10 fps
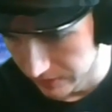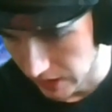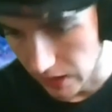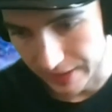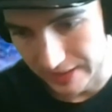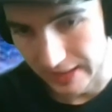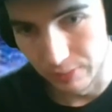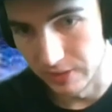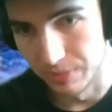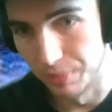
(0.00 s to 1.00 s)
Augustine
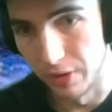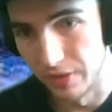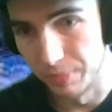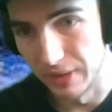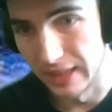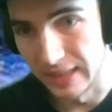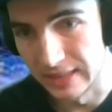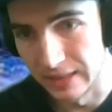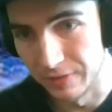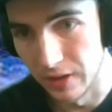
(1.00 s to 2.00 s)
wasn't part of the
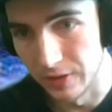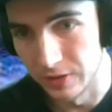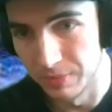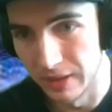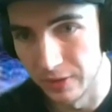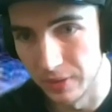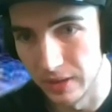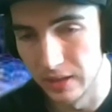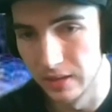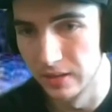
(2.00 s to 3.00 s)
pre-Nicene Fathers, by the way.